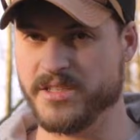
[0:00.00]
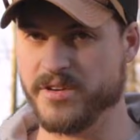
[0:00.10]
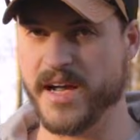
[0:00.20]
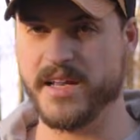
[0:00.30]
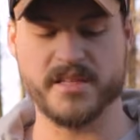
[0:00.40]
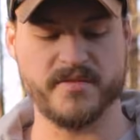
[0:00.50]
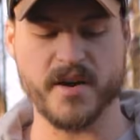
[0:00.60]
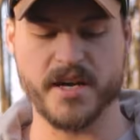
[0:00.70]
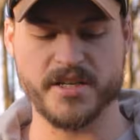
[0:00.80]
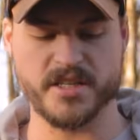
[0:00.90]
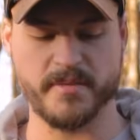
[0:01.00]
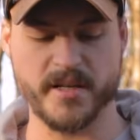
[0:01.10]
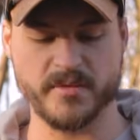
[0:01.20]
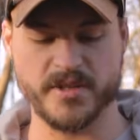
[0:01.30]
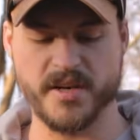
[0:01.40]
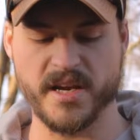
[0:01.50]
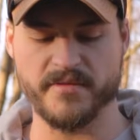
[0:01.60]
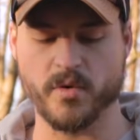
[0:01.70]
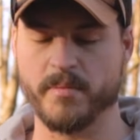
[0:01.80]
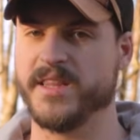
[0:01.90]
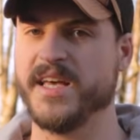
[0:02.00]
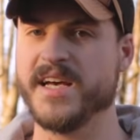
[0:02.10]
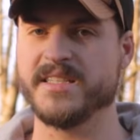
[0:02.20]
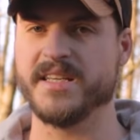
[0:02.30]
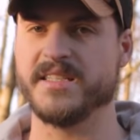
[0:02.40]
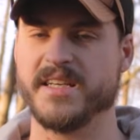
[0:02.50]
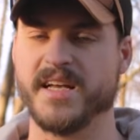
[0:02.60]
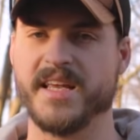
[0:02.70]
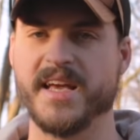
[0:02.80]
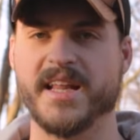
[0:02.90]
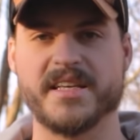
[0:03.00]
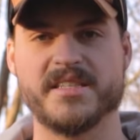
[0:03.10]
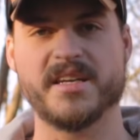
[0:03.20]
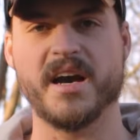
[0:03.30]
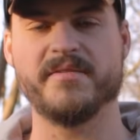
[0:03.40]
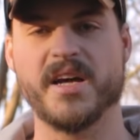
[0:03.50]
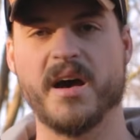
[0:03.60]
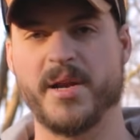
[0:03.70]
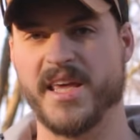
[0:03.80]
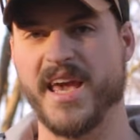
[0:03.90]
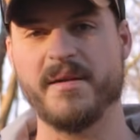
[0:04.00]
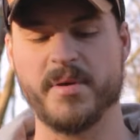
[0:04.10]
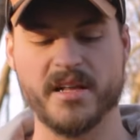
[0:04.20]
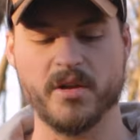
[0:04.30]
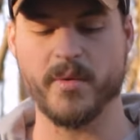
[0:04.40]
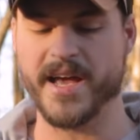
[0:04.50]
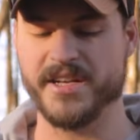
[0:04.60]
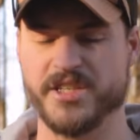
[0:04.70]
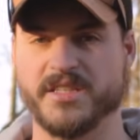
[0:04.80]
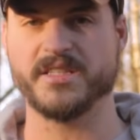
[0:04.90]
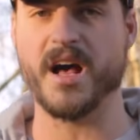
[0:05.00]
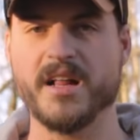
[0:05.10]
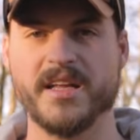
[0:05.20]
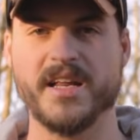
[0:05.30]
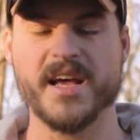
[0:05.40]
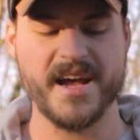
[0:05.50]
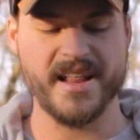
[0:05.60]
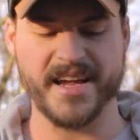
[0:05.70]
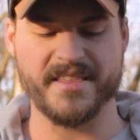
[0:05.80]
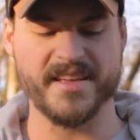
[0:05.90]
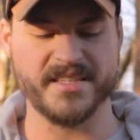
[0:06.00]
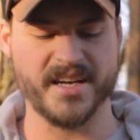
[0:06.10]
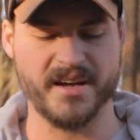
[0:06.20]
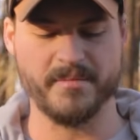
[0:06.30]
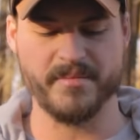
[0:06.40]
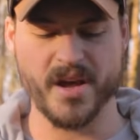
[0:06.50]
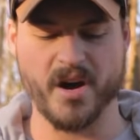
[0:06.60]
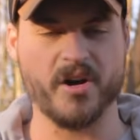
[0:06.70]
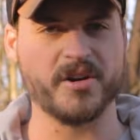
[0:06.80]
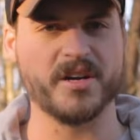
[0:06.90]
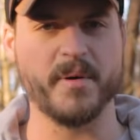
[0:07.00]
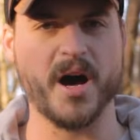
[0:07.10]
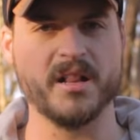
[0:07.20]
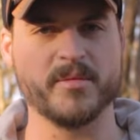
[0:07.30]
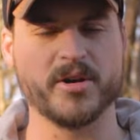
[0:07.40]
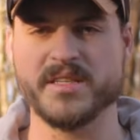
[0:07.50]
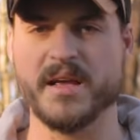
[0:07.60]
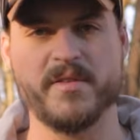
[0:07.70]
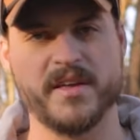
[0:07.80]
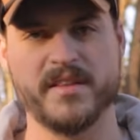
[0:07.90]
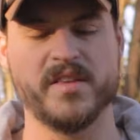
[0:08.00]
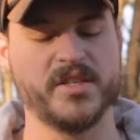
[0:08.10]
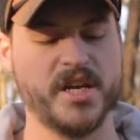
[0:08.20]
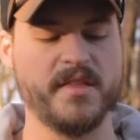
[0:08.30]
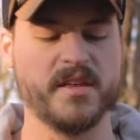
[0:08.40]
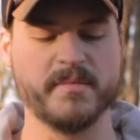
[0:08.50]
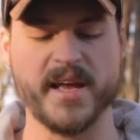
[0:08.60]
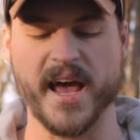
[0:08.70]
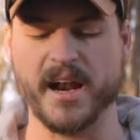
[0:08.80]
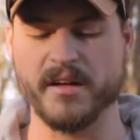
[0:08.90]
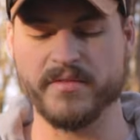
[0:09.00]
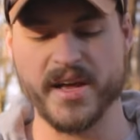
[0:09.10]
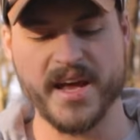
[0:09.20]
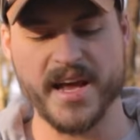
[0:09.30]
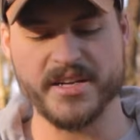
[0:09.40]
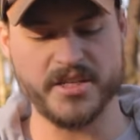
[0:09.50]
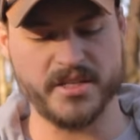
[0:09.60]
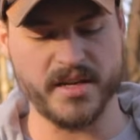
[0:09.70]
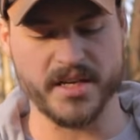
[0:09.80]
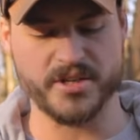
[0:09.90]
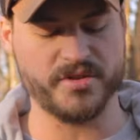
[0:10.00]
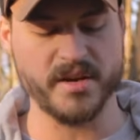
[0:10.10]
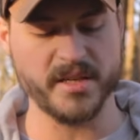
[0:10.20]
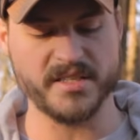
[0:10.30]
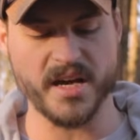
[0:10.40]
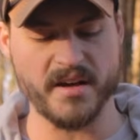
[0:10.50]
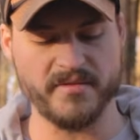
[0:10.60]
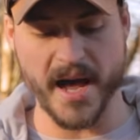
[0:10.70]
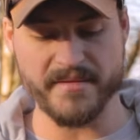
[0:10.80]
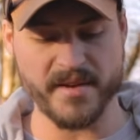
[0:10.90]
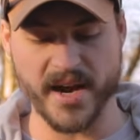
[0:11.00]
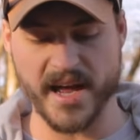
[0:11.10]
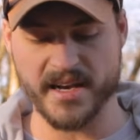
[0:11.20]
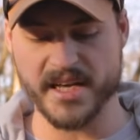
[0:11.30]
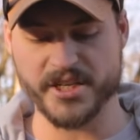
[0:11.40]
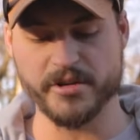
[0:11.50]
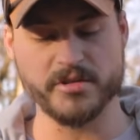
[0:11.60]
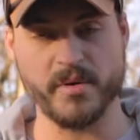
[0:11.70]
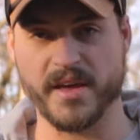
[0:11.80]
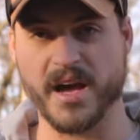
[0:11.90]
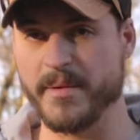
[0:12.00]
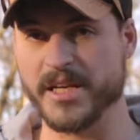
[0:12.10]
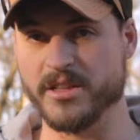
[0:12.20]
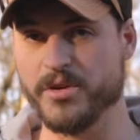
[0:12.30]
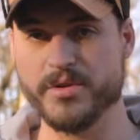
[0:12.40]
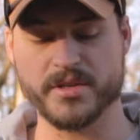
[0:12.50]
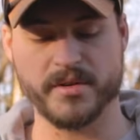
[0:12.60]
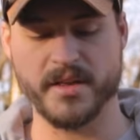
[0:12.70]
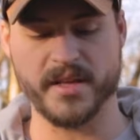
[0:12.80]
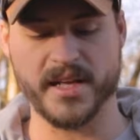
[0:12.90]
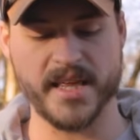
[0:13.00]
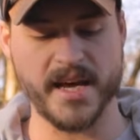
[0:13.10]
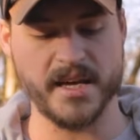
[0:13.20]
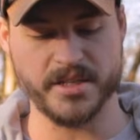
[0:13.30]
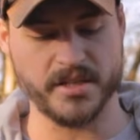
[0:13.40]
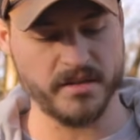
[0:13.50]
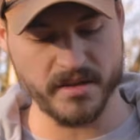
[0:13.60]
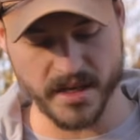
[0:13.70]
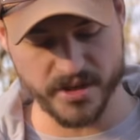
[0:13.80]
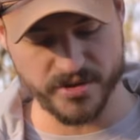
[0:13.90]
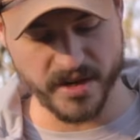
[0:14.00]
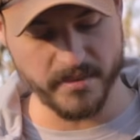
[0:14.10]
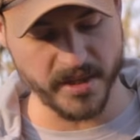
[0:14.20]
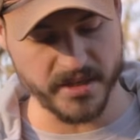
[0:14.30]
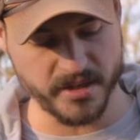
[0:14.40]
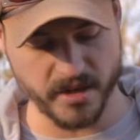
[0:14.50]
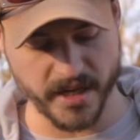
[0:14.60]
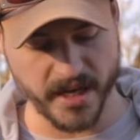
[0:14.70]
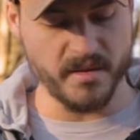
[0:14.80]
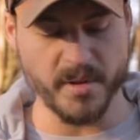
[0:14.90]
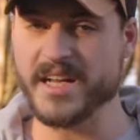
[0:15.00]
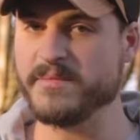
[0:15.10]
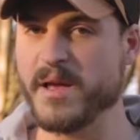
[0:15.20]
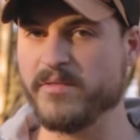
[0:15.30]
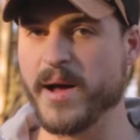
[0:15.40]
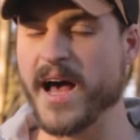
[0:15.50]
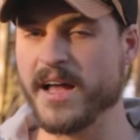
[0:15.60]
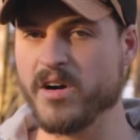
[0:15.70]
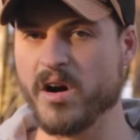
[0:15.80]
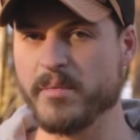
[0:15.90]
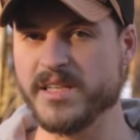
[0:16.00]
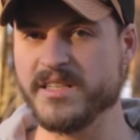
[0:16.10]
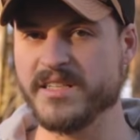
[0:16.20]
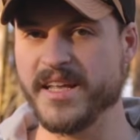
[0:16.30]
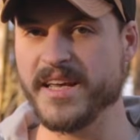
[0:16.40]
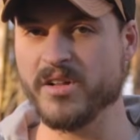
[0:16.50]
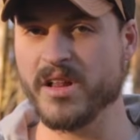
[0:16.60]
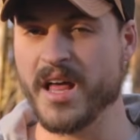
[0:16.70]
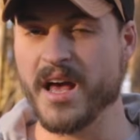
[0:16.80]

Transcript: is great, it's fine, it just depends what you need it for. But this isn't gonna get like scuffed up, and it can't peel away. It's just solid, like this hardened polymer, same thing that the sheath is made out of. It's just extremely tough. I've never had any issues with it coming loose or anything like that. It's just extremely sturdy. The blade is made from high carbon steel,